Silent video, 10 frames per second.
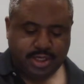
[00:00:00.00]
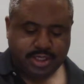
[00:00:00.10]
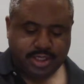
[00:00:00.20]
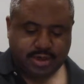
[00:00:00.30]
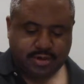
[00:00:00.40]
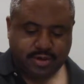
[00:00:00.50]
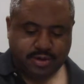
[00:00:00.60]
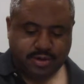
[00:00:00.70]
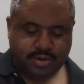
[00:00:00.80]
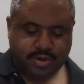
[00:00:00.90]
it's not
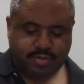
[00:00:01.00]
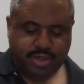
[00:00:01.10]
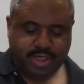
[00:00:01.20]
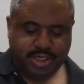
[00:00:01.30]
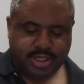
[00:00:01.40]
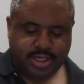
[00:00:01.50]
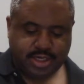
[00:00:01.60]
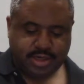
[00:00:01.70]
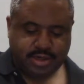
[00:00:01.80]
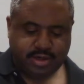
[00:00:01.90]
completely
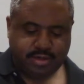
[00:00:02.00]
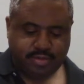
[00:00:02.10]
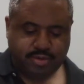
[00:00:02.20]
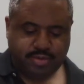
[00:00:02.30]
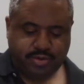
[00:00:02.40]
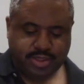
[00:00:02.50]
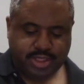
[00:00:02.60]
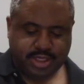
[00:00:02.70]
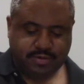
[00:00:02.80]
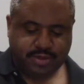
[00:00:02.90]
clear, but most
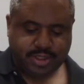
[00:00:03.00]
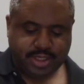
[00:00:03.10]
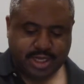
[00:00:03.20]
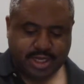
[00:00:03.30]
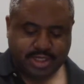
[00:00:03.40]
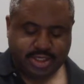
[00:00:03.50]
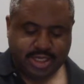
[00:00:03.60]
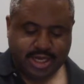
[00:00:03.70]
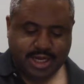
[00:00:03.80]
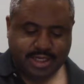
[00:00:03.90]
think it was actually
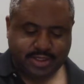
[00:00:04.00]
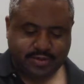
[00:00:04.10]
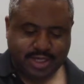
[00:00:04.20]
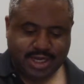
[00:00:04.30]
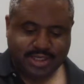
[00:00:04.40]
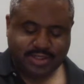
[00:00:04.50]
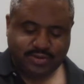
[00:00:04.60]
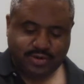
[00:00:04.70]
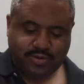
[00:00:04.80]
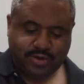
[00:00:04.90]
God. So God's
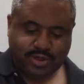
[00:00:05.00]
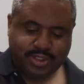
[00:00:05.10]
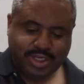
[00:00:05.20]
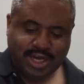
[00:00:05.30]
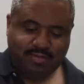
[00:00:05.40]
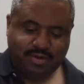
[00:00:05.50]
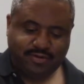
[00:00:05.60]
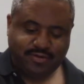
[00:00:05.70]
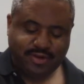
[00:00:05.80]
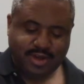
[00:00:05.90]
throne on top
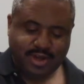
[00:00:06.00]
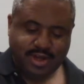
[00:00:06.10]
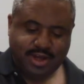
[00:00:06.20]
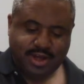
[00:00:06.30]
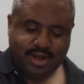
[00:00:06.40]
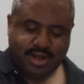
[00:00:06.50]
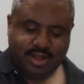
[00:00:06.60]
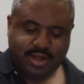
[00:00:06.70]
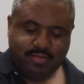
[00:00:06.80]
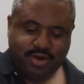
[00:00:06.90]
of,
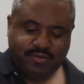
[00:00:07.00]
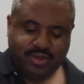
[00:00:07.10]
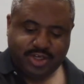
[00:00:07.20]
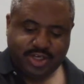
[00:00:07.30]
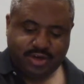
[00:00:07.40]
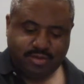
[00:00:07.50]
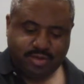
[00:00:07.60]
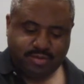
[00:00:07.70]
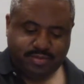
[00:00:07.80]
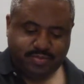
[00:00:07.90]
above the
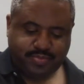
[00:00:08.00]
cherubim.